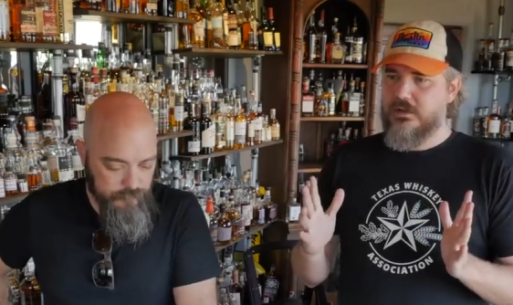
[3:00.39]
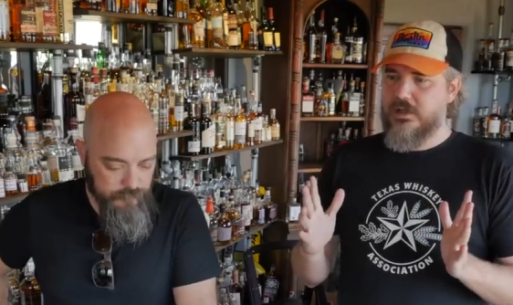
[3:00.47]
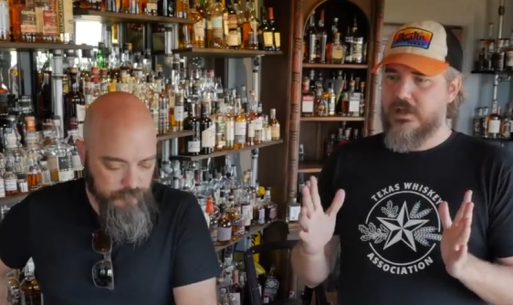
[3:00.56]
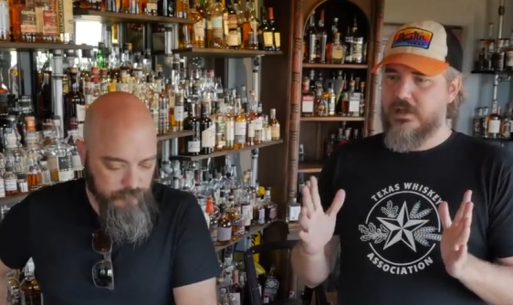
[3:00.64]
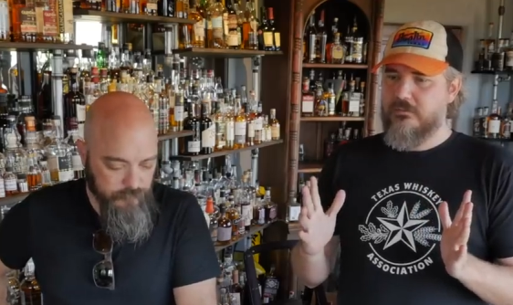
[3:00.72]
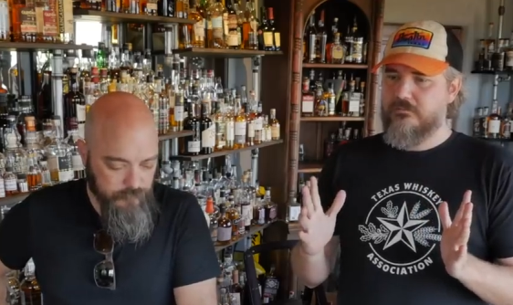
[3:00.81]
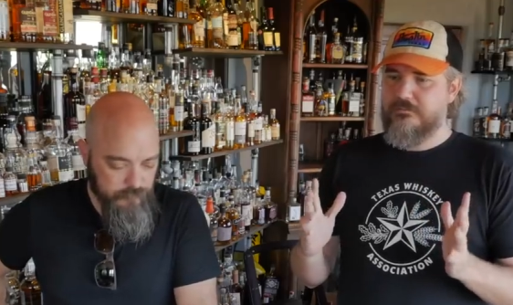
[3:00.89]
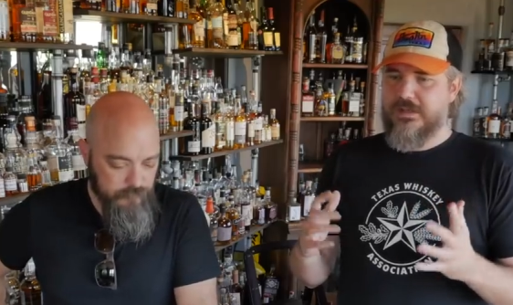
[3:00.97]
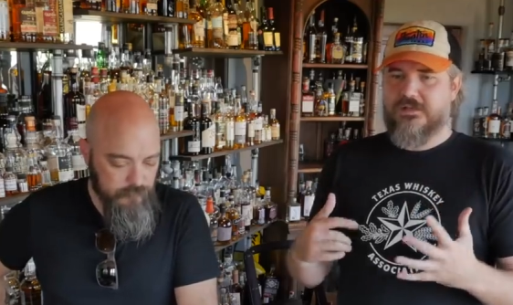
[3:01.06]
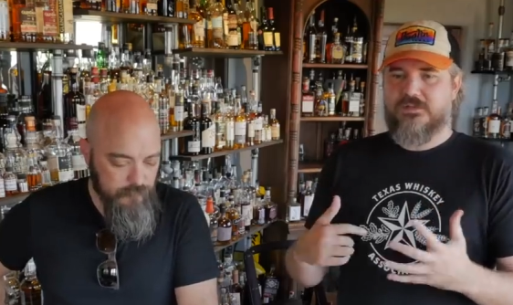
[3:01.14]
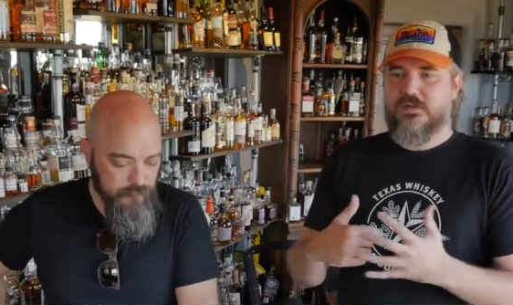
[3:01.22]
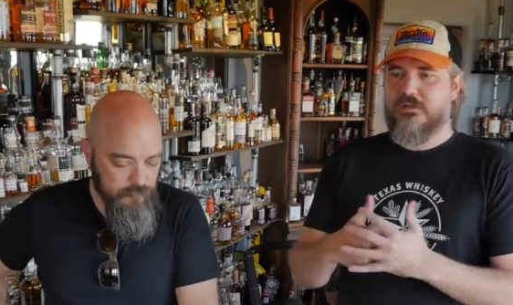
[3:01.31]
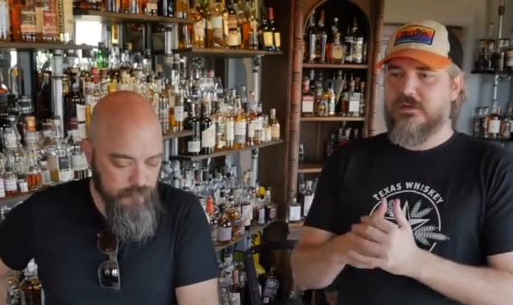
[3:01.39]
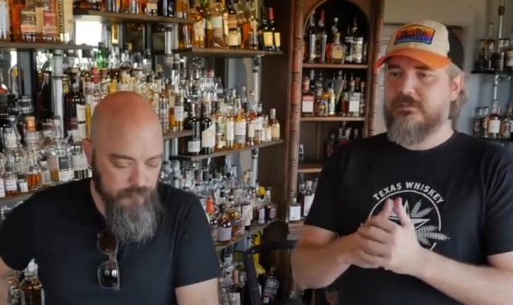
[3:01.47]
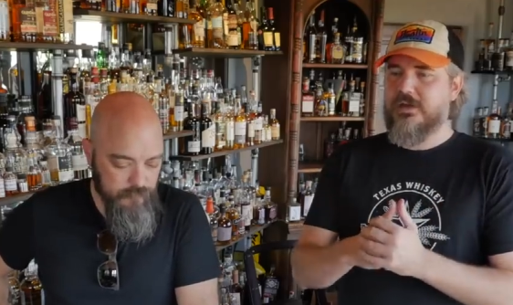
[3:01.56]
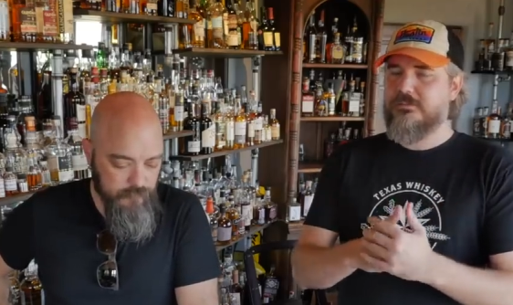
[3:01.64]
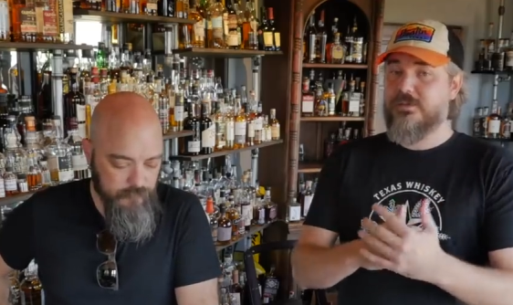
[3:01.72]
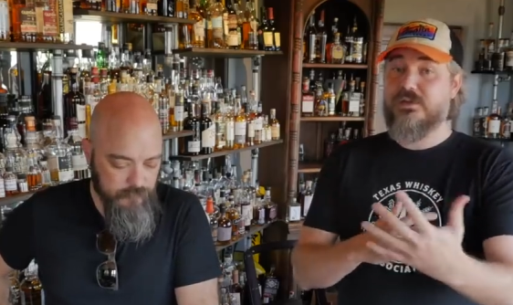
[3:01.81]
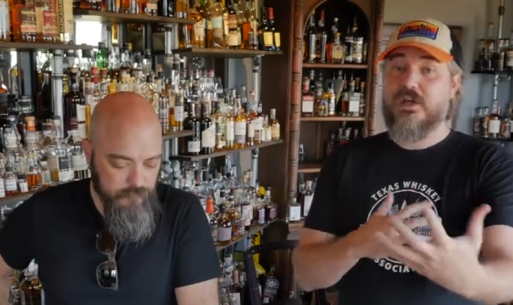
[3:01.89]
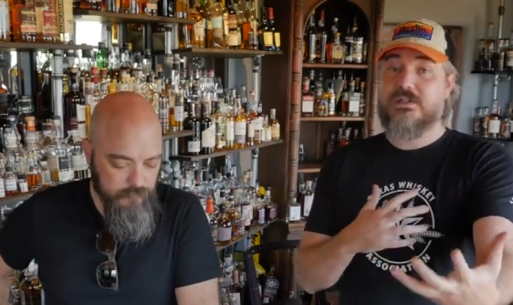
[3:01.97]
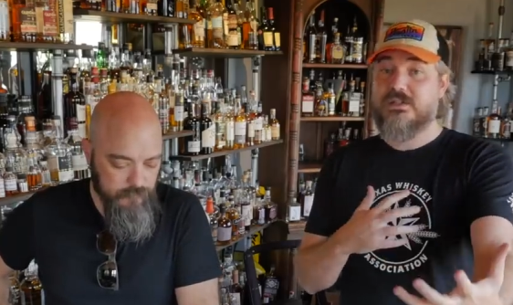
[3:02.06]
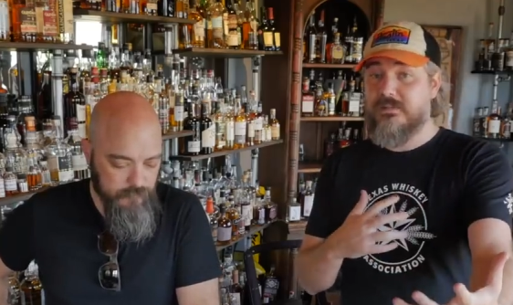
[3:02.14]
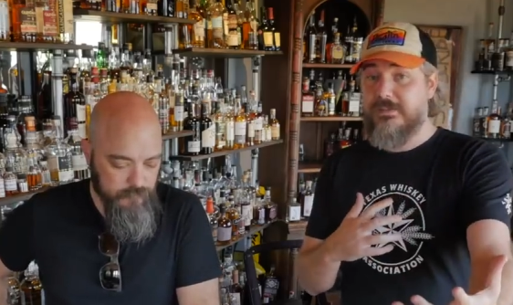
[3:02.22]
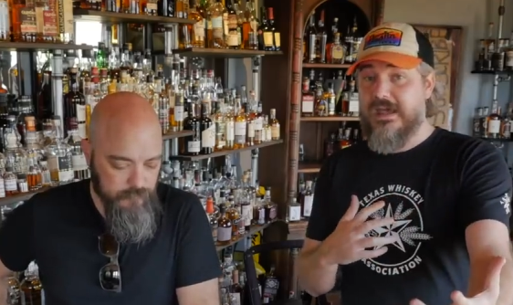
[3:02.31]
Speaker 1: um, based on the amount of production
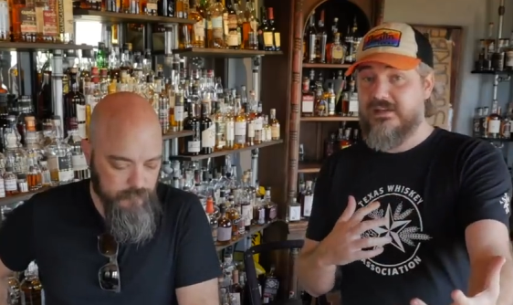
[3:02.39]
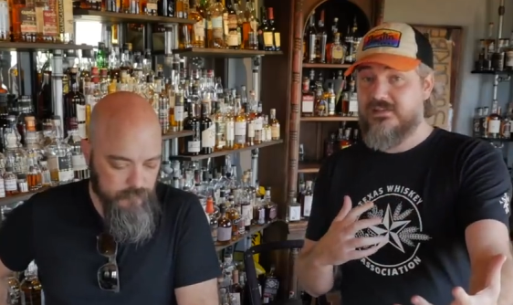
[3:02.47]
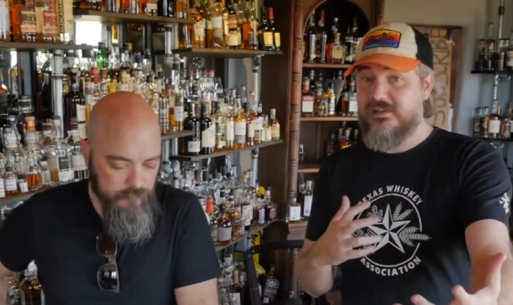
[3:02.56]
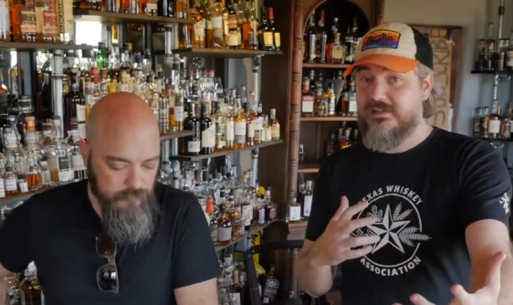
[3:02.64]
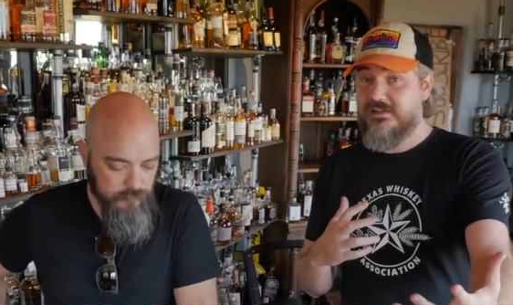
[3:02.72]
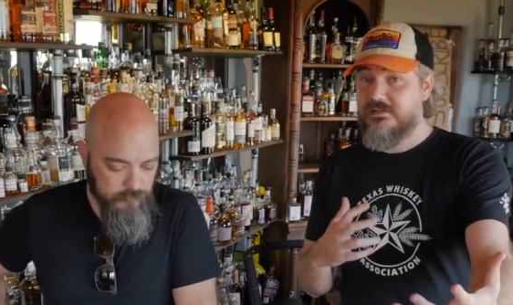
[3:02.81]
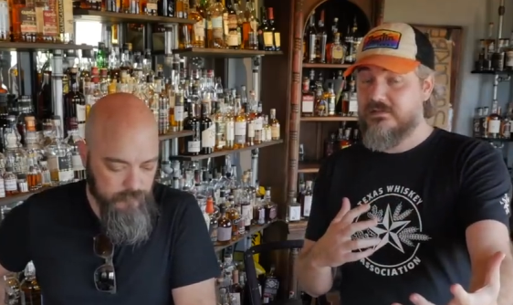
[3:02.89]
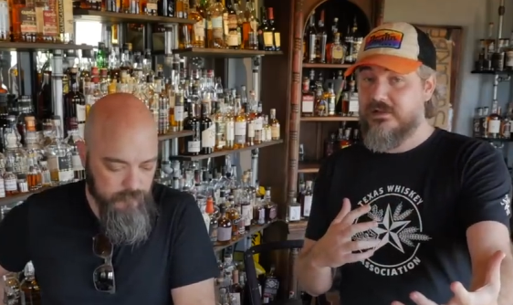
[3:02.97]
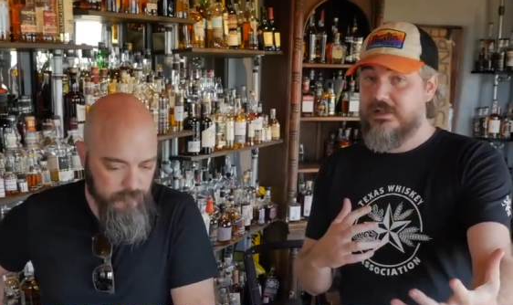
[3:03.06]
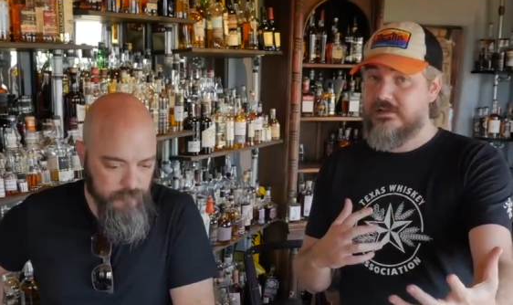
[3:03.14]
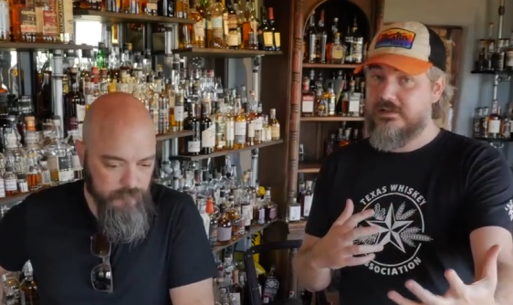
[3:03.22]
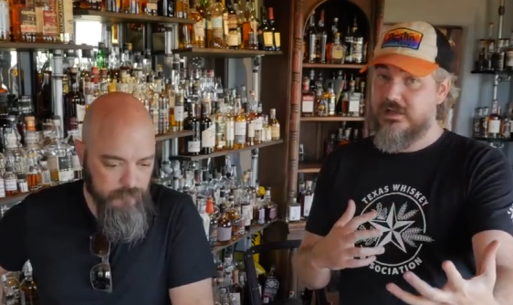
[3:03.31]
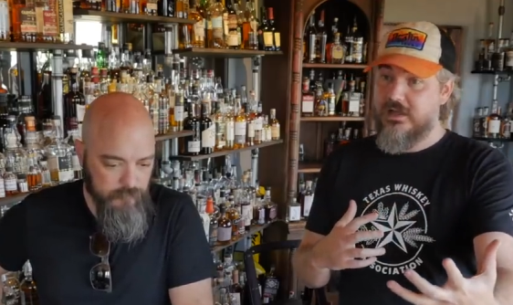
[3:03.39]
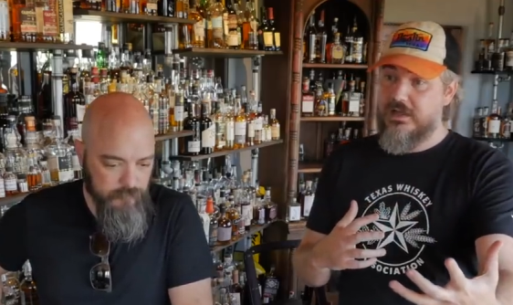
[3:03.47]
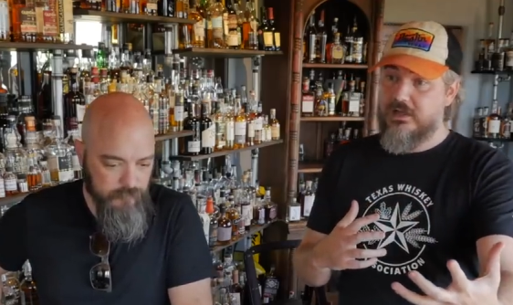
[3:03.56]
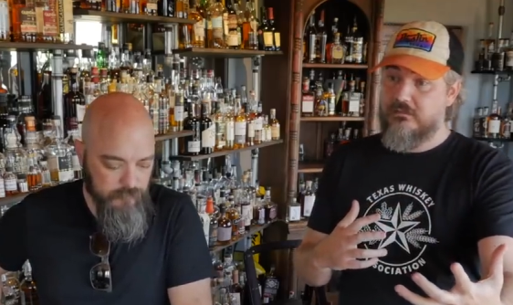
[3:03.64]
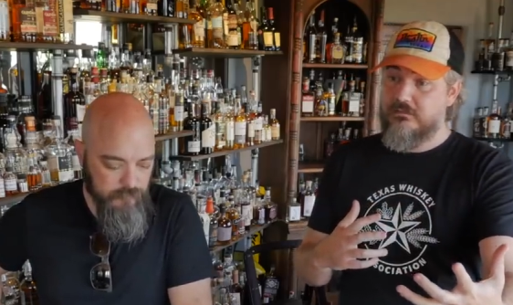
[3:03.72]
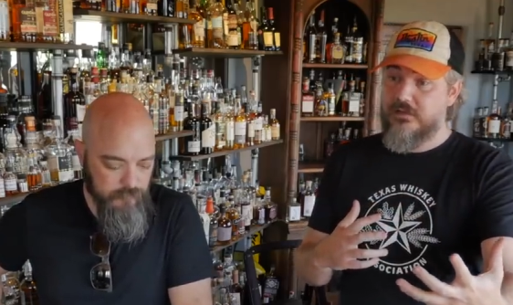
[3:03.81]
capacity that you're likely to have,